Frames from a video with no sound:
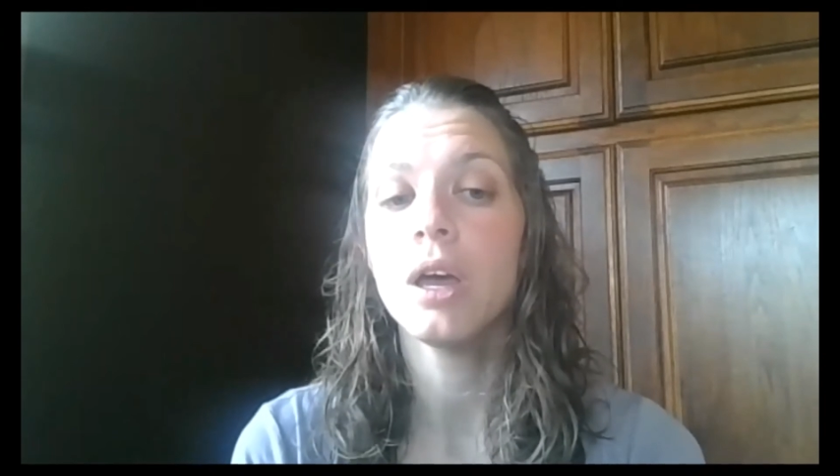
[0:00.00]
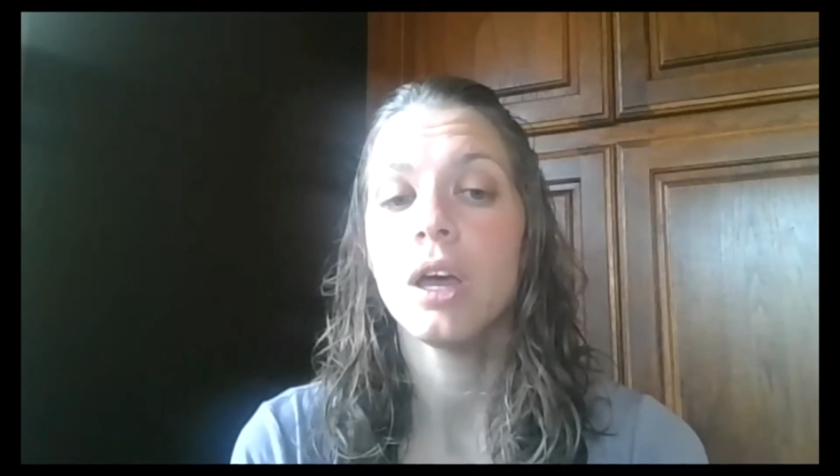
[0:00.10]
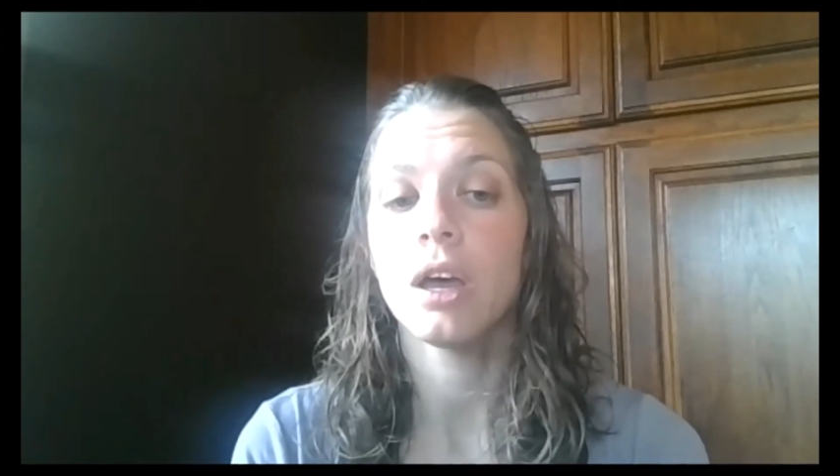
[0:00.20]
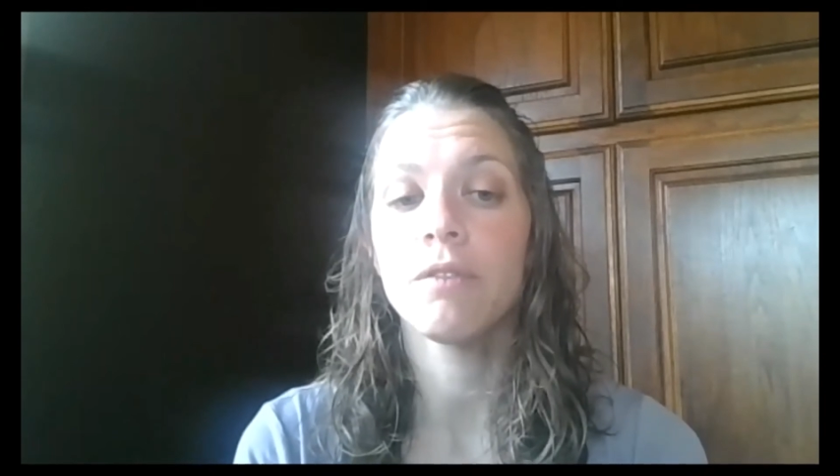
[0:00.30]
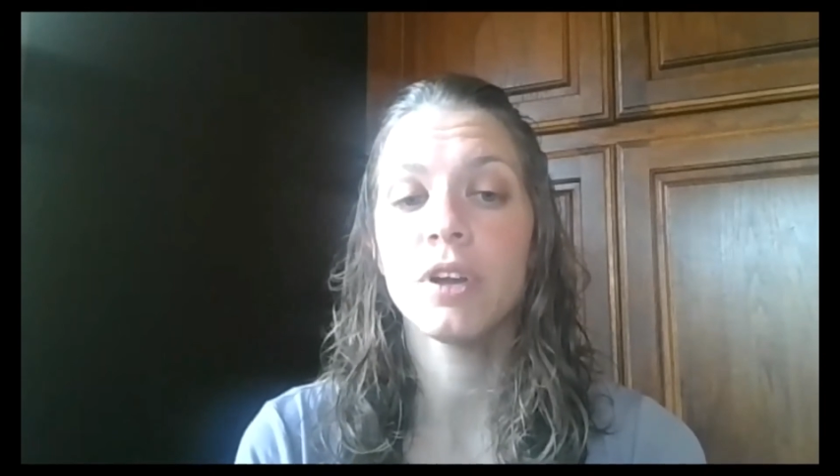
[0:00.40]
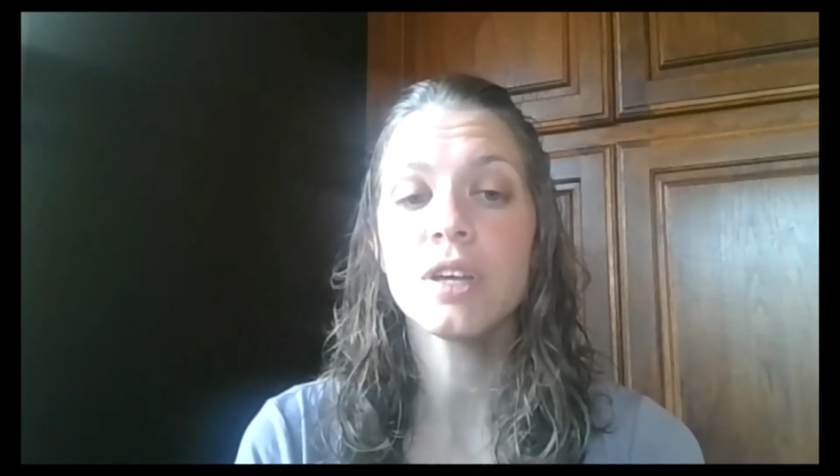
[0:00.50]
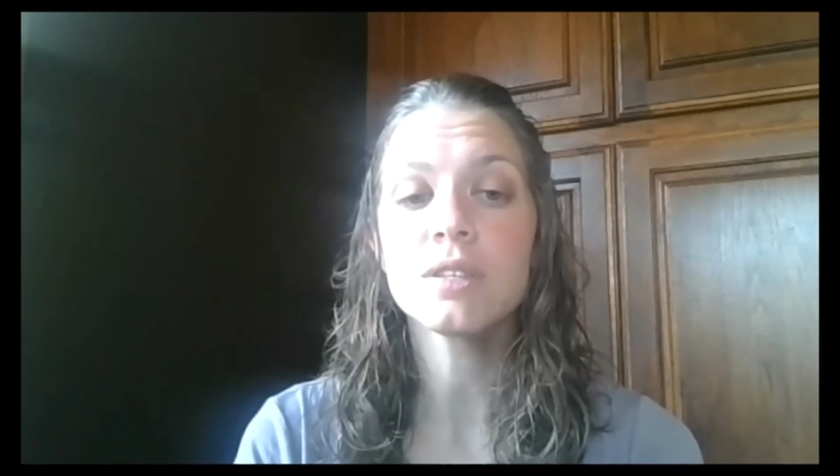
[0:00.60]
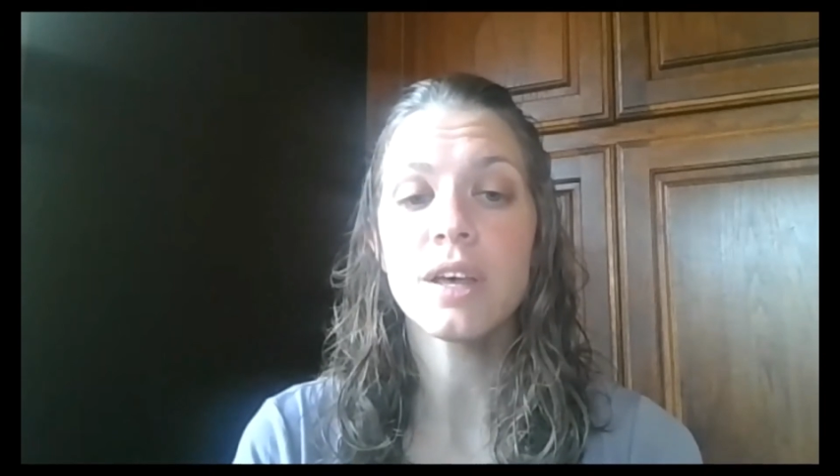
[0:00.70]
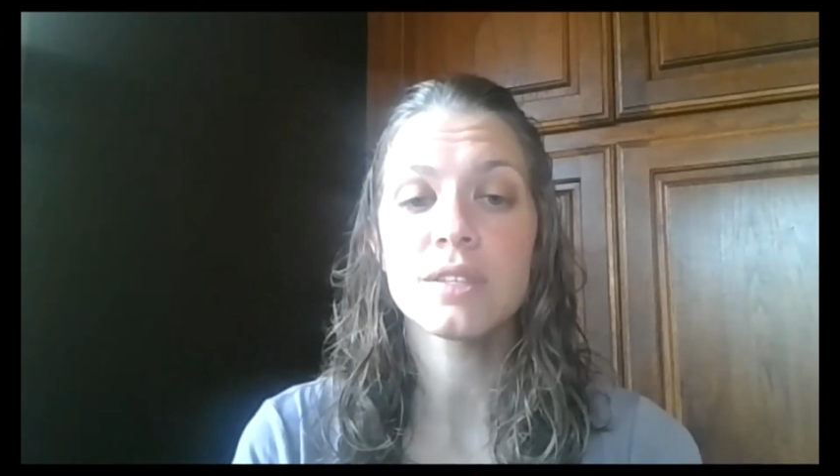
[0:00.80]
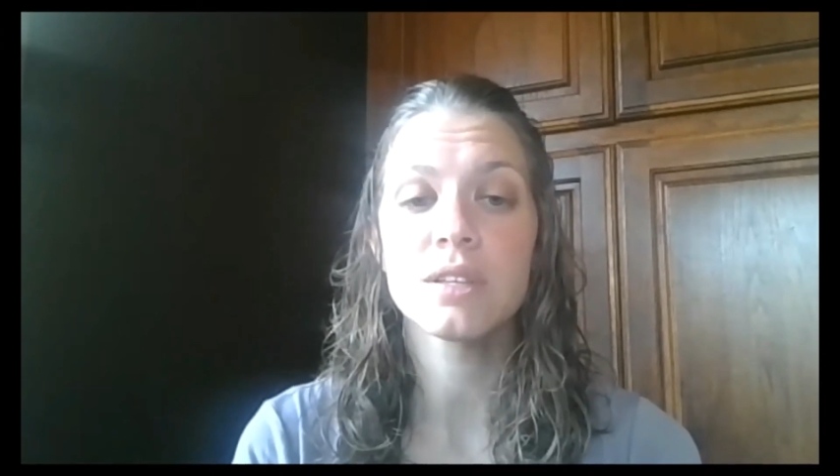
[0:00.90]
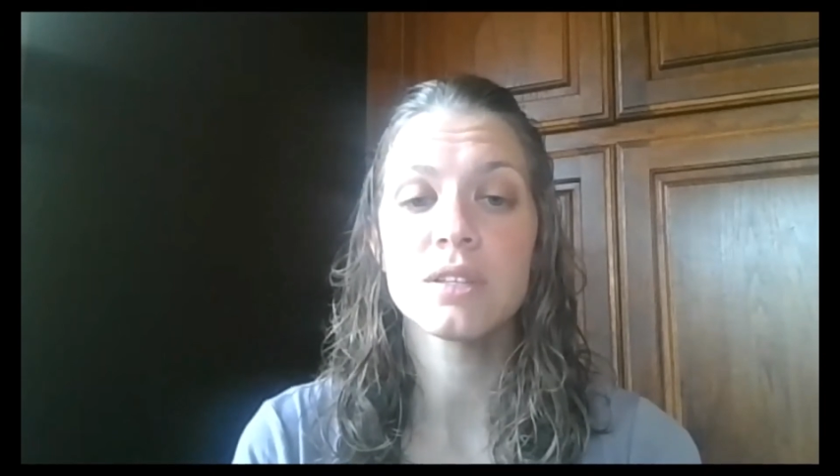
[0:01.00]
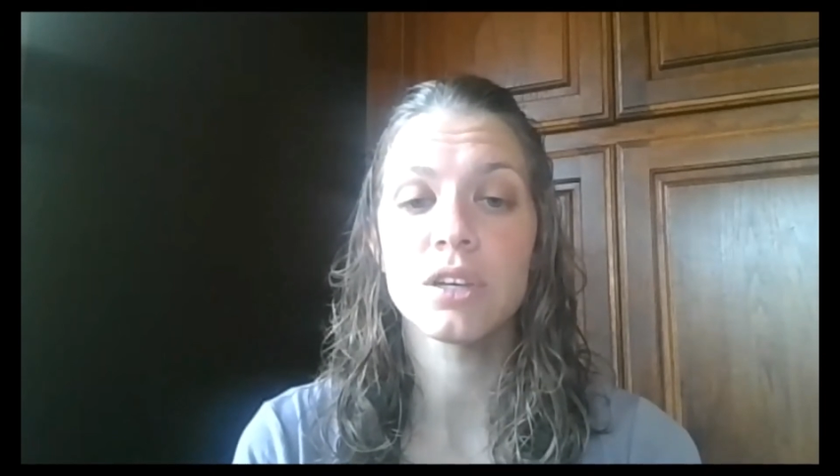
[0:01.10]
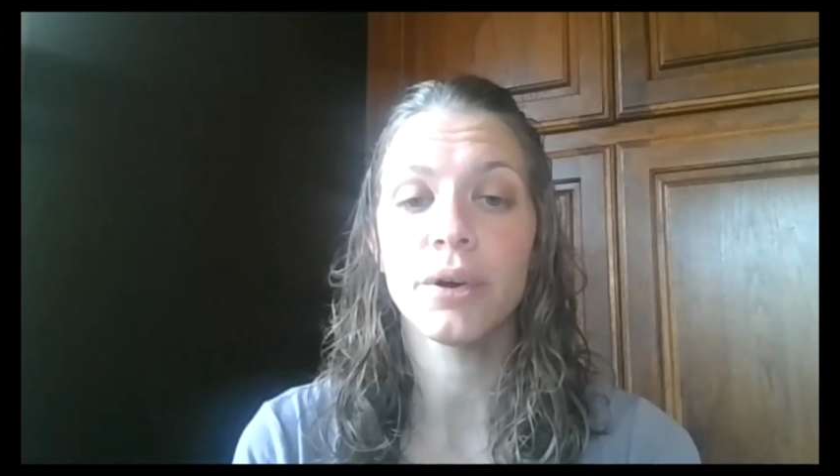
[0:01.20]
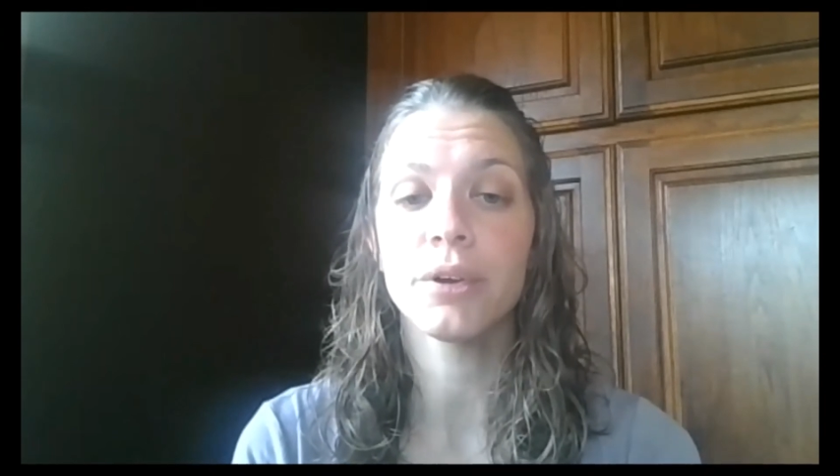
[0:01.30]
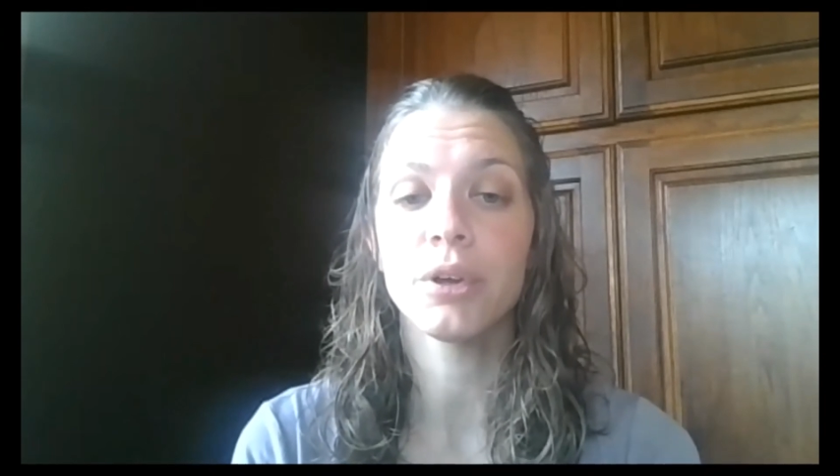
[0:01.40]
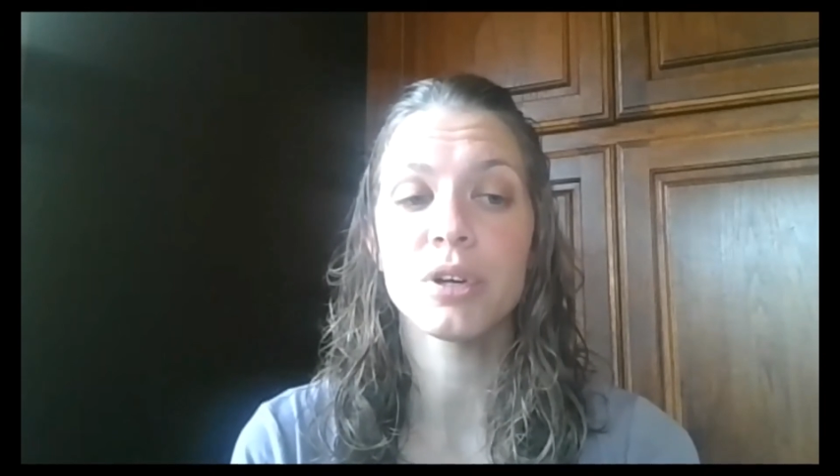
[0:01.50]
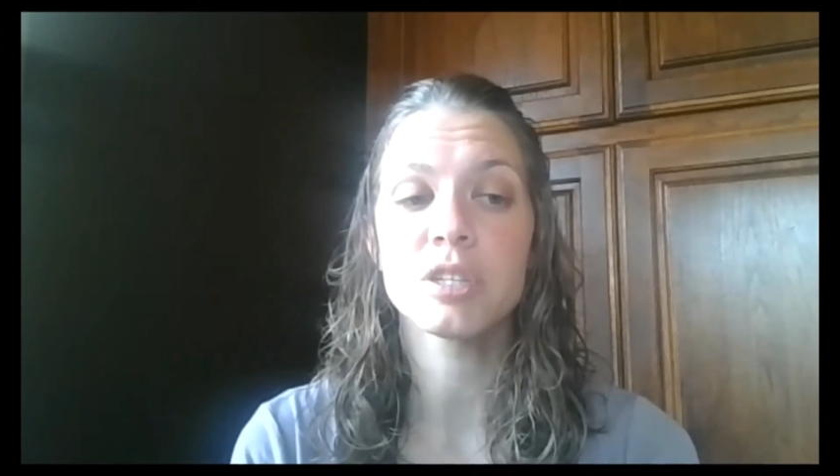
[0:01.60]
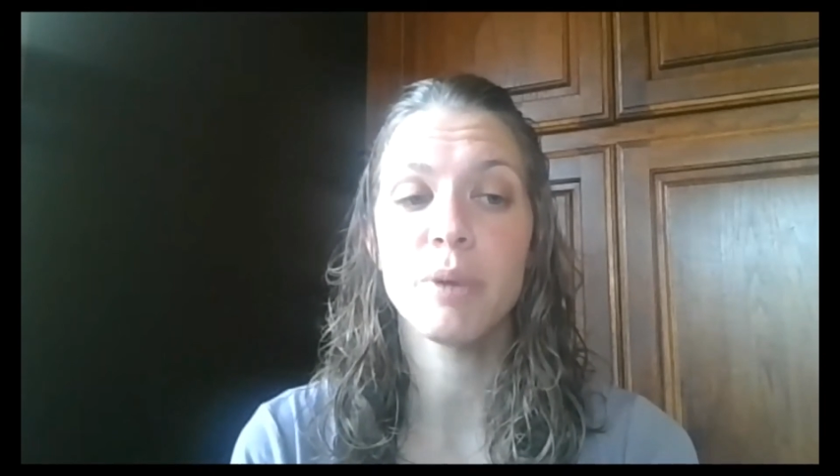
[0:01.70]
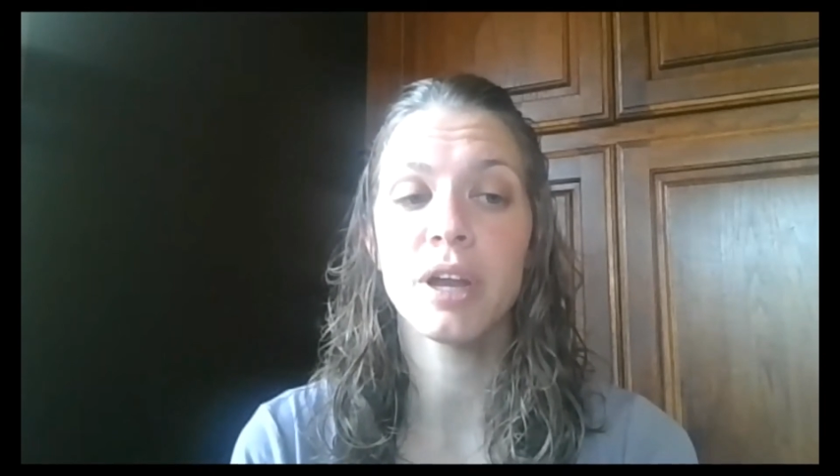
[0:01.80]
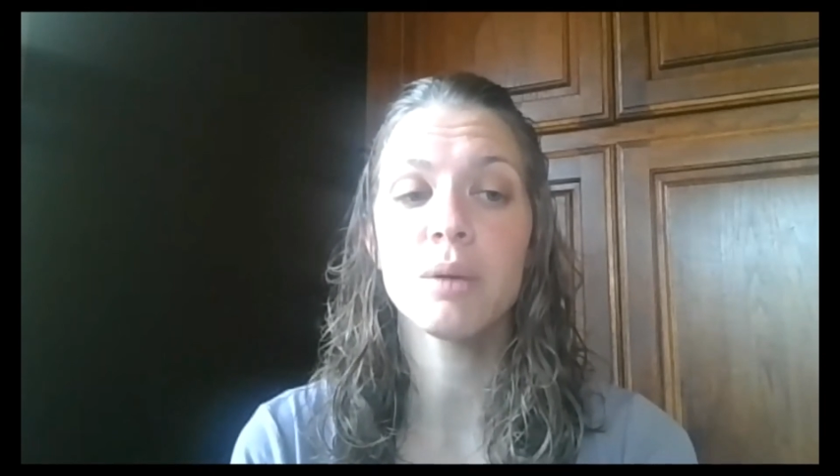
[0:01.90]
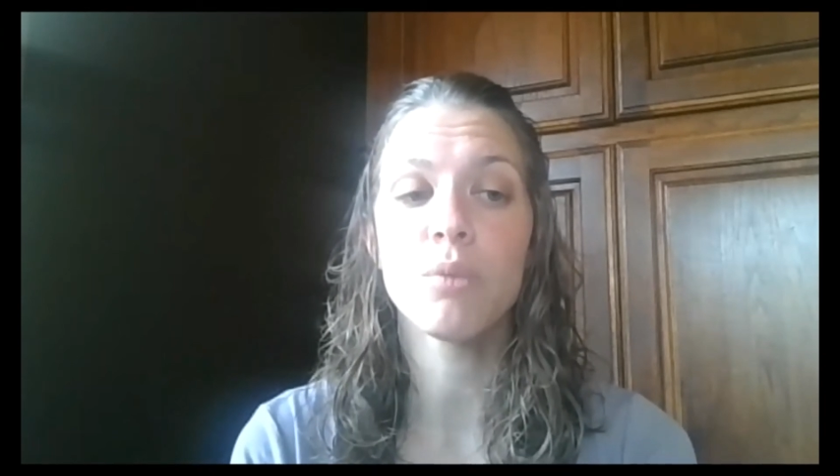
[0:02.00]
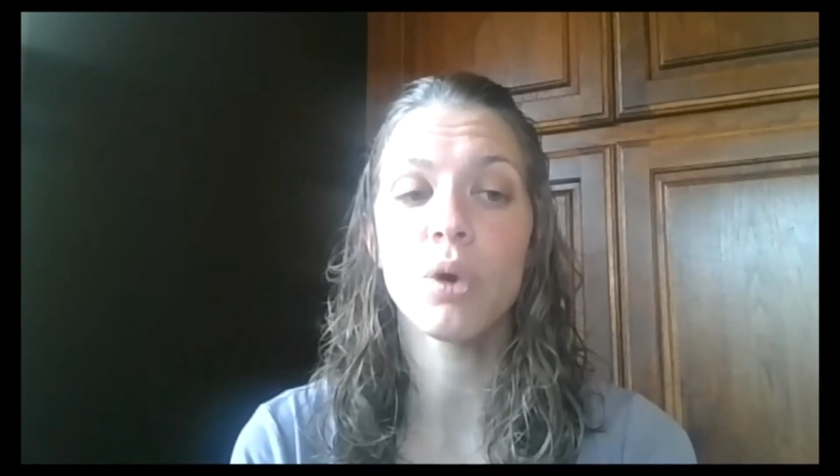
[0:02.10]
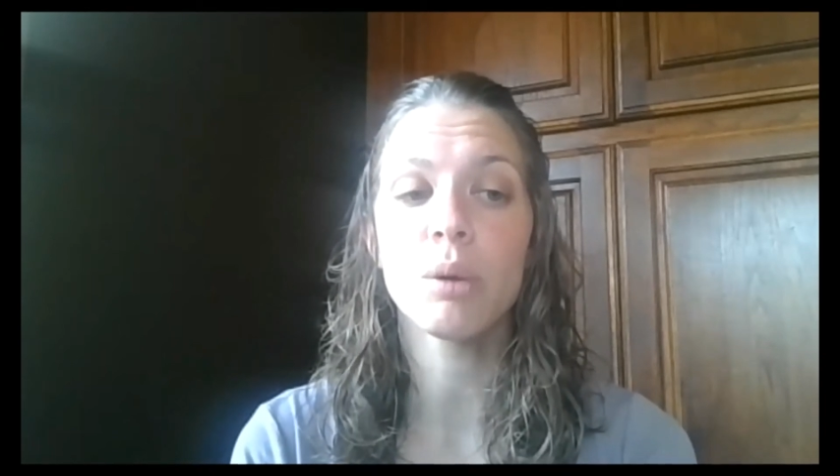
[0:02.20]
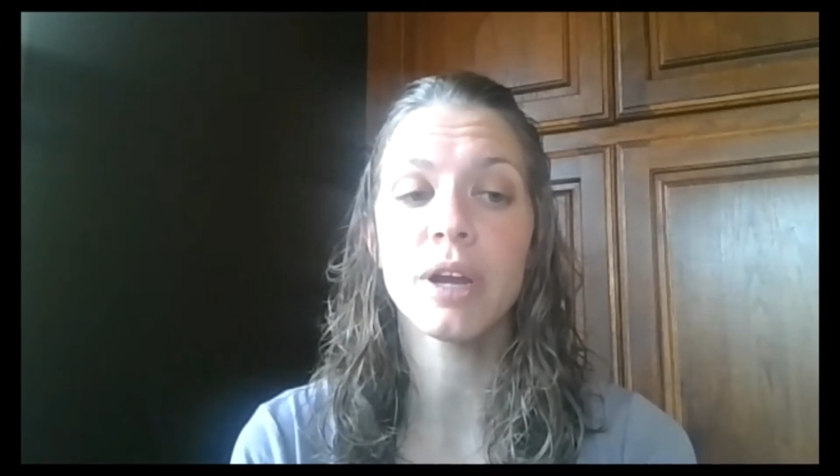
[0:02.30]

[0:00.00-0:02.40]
If it is less than zero, you are spending more